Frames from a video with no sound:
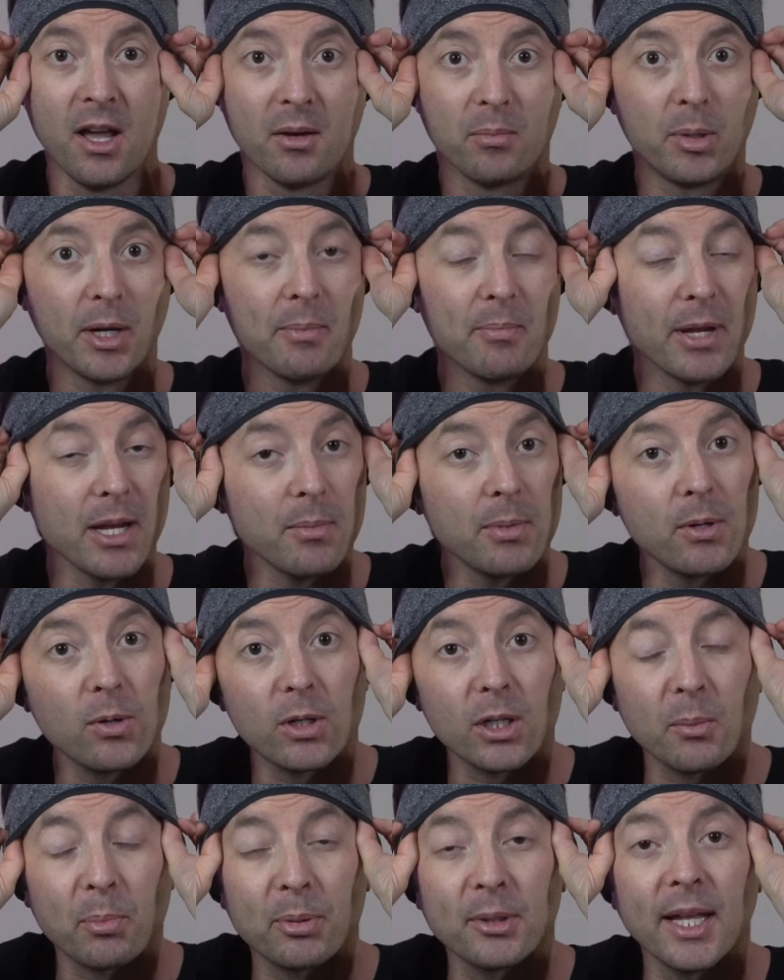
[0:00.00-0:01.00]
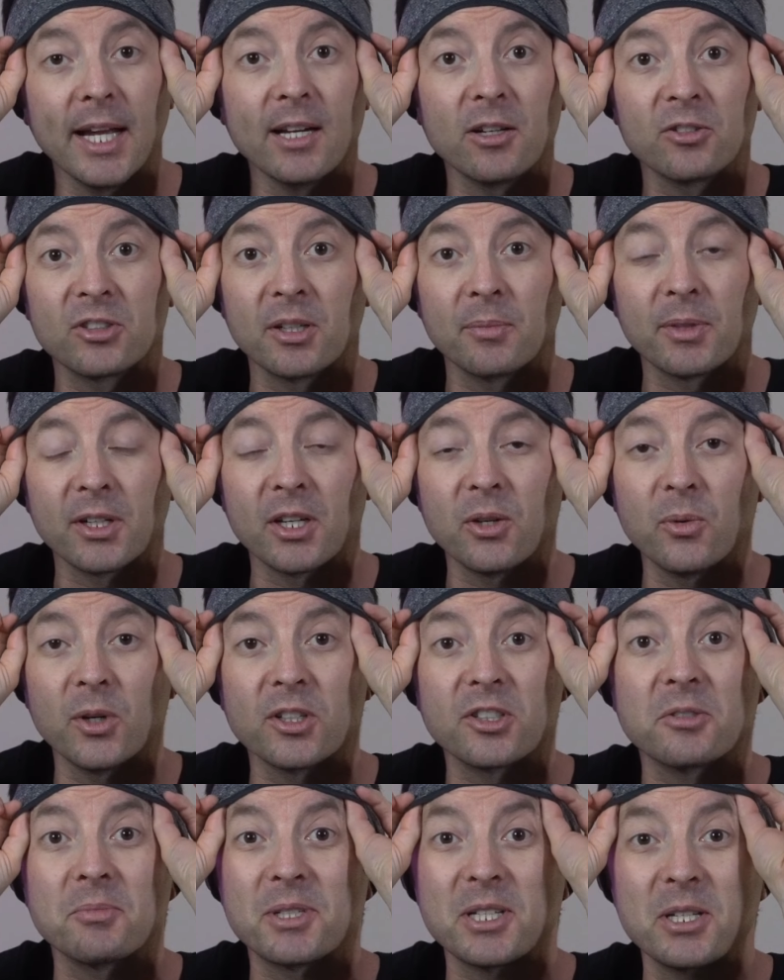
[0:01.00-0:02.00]
But maybe you're on a plane or something, you
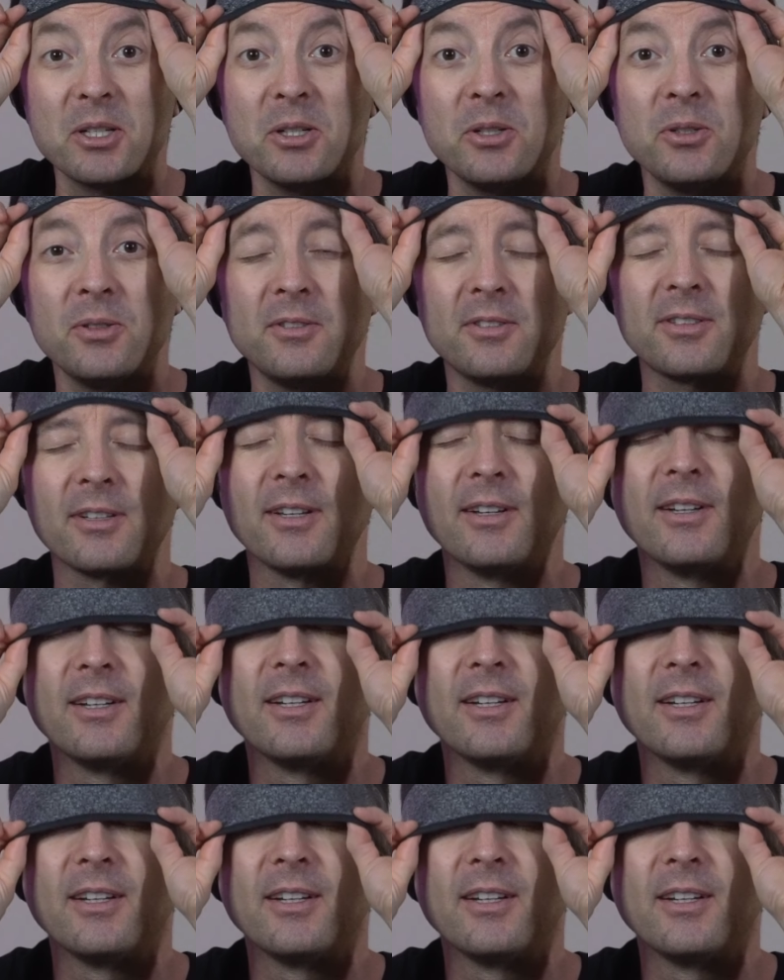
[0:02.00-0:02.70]
want some tunes,